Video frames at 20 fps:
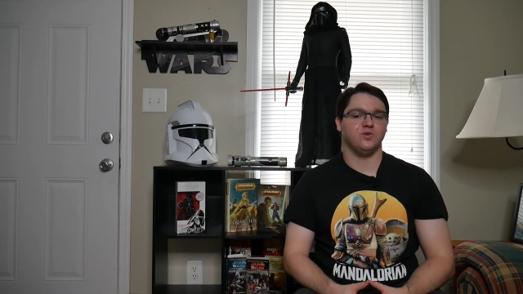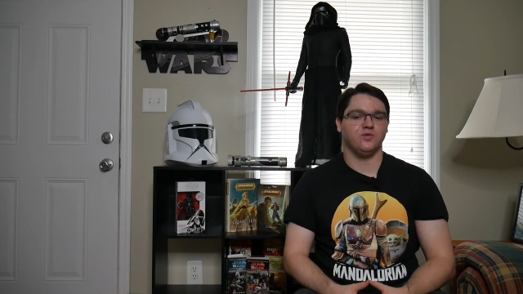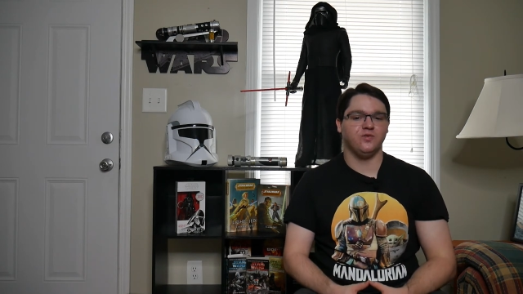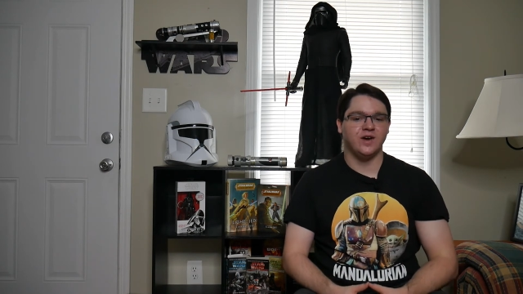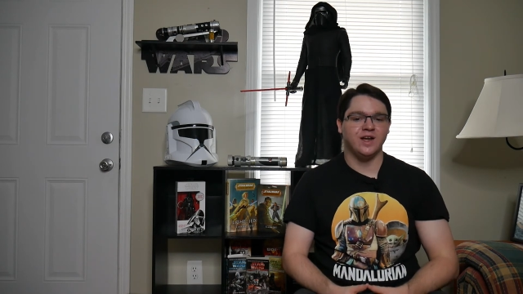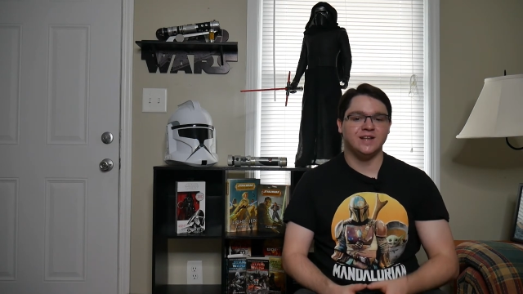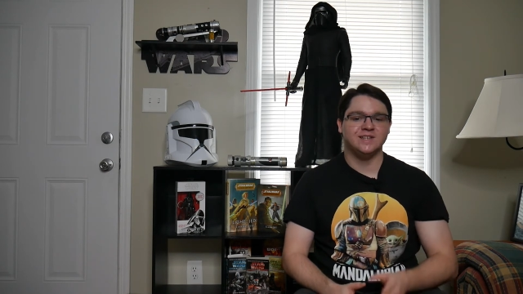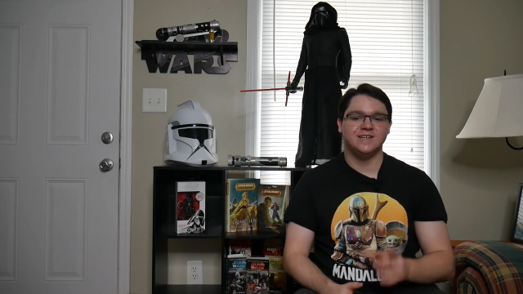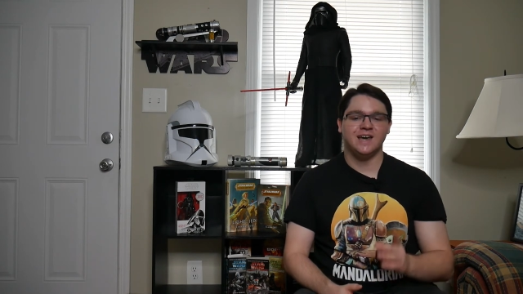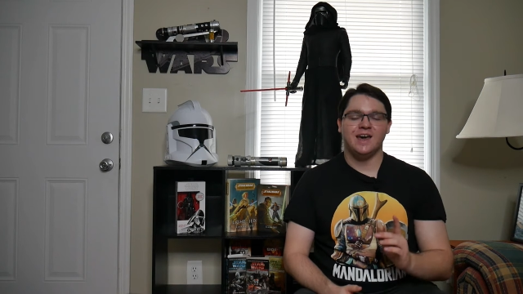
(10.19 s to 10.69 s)

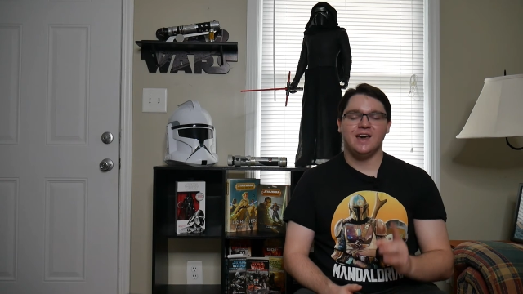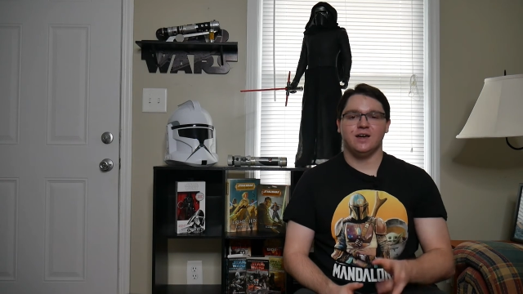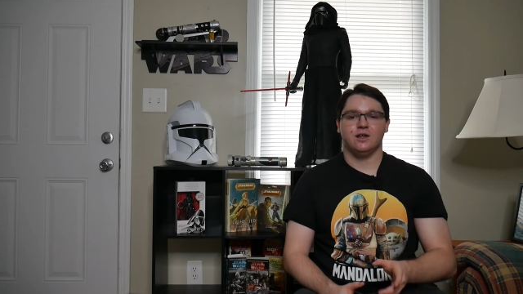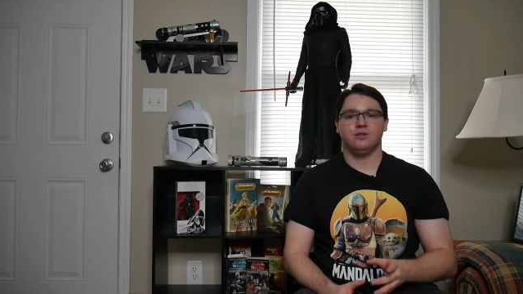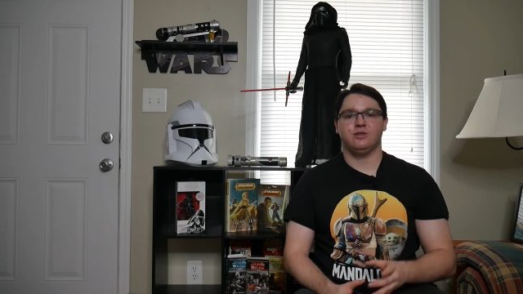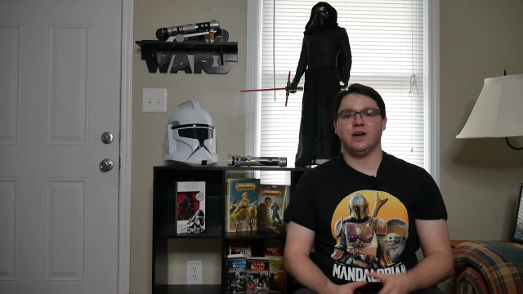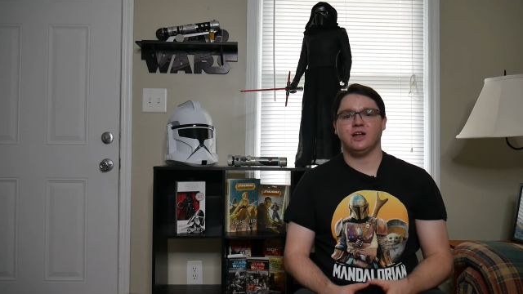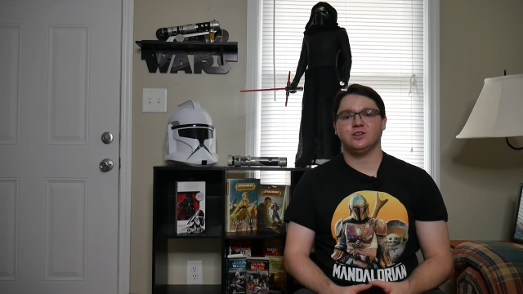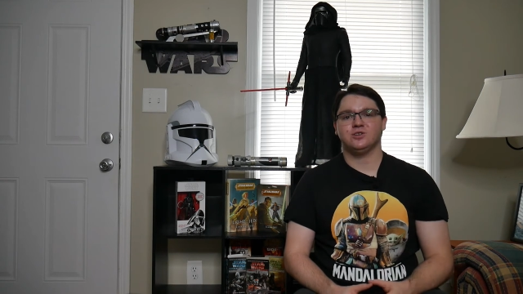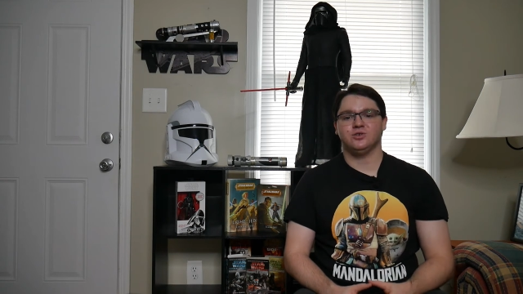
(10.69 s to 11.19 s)
fight
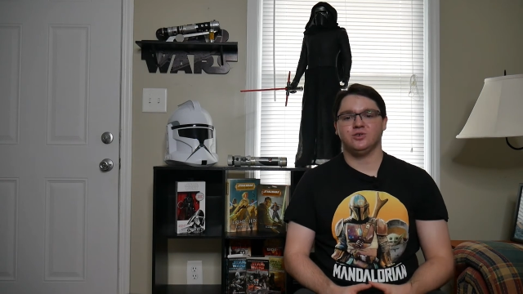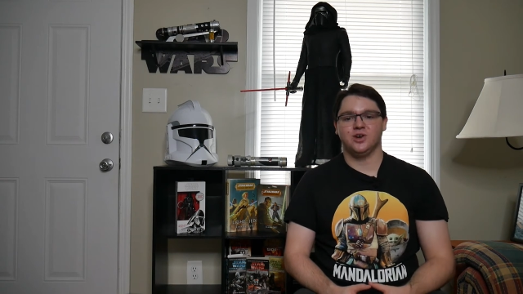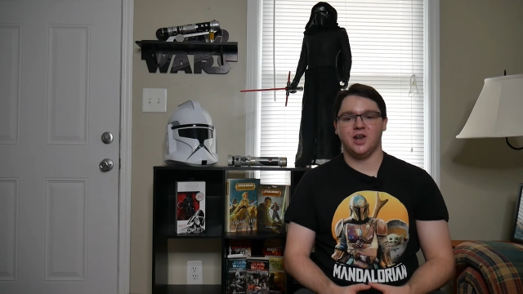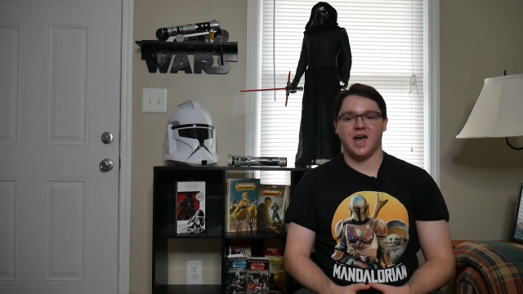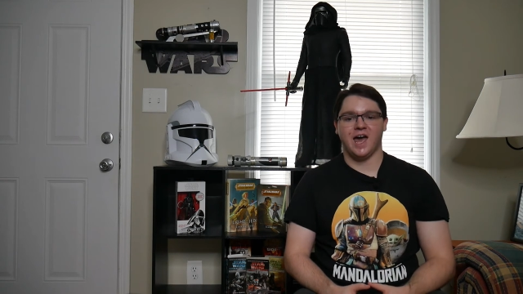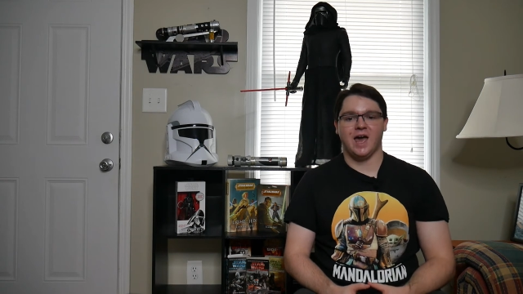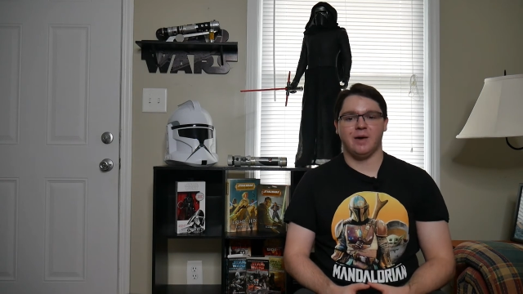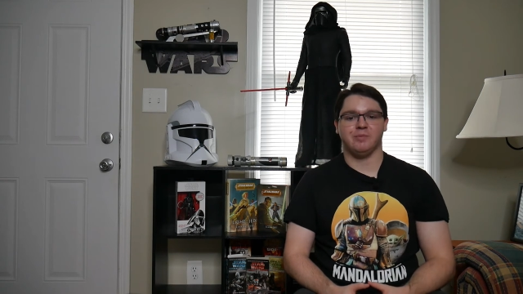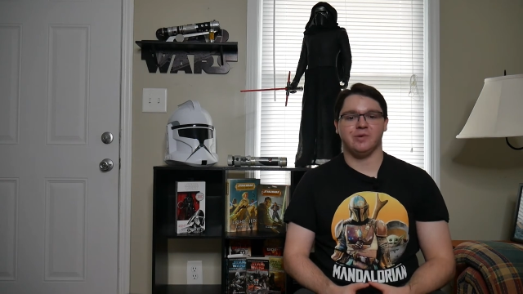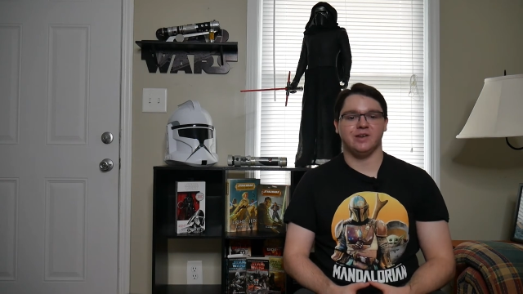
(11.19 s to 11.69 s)
that could
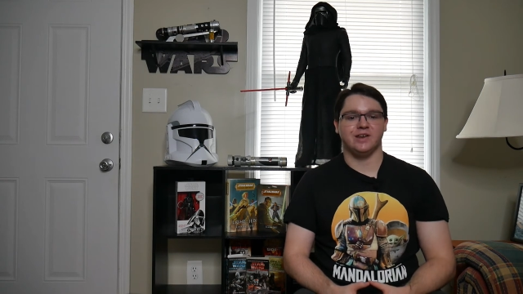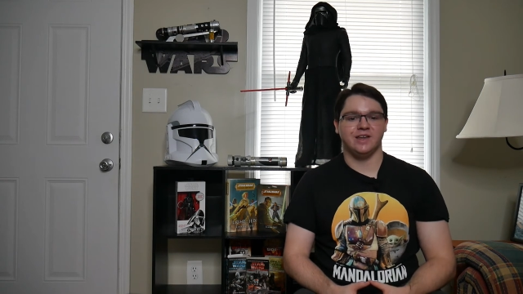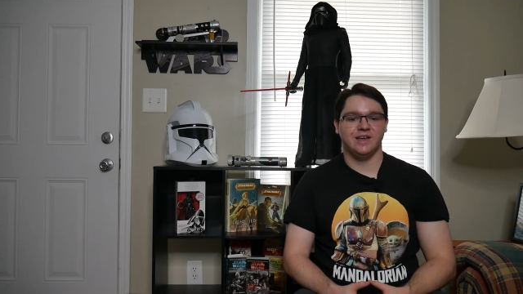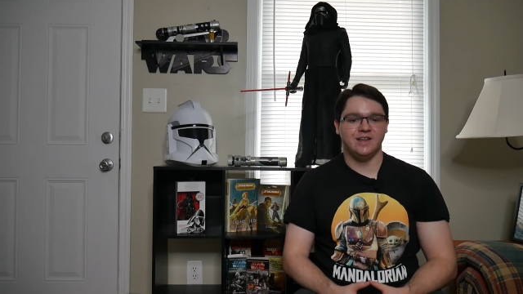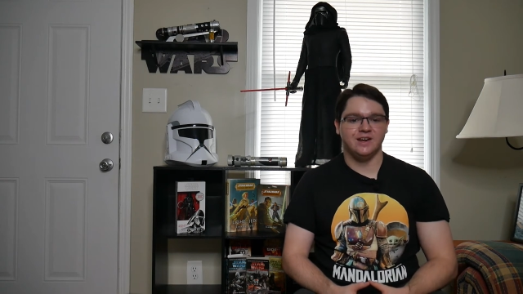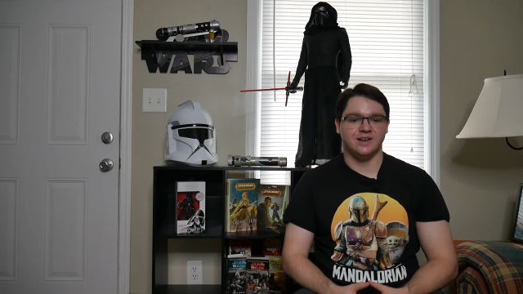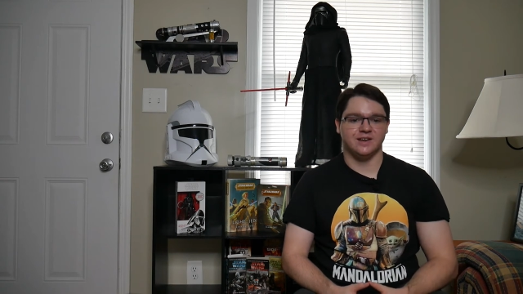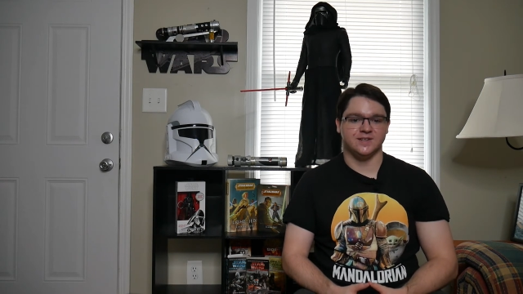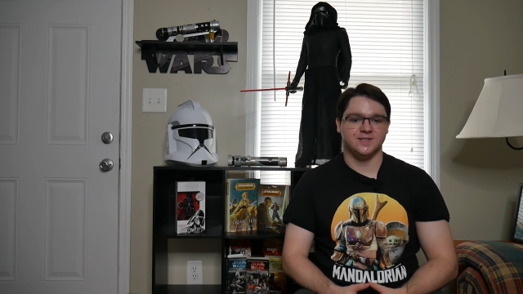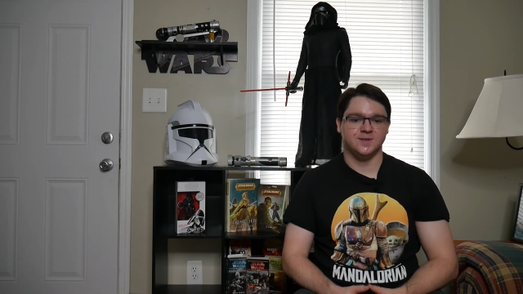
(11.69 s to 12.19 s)
happen
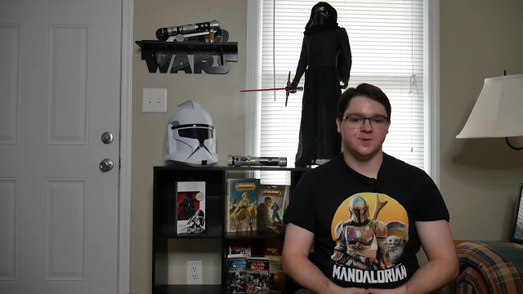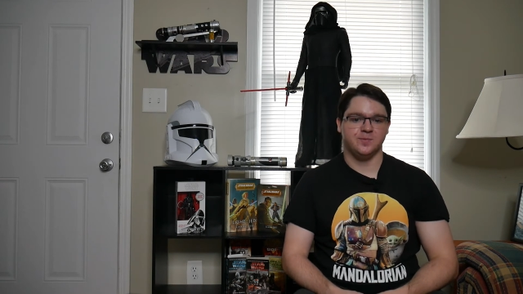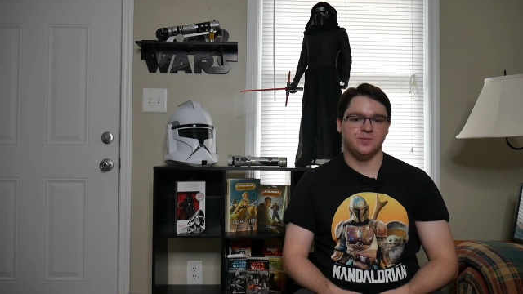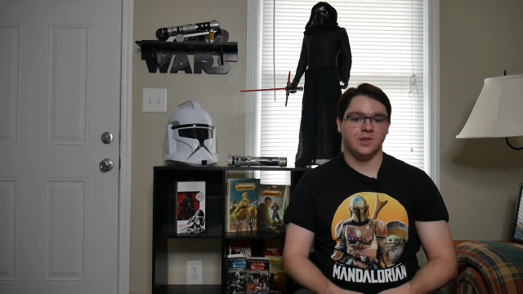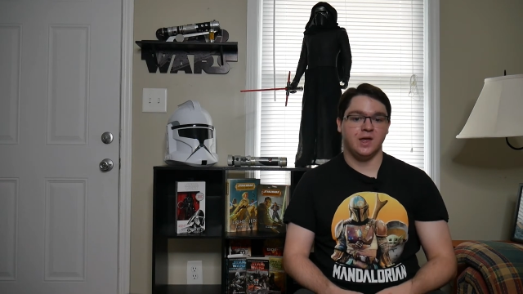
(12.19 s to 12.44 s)
in it.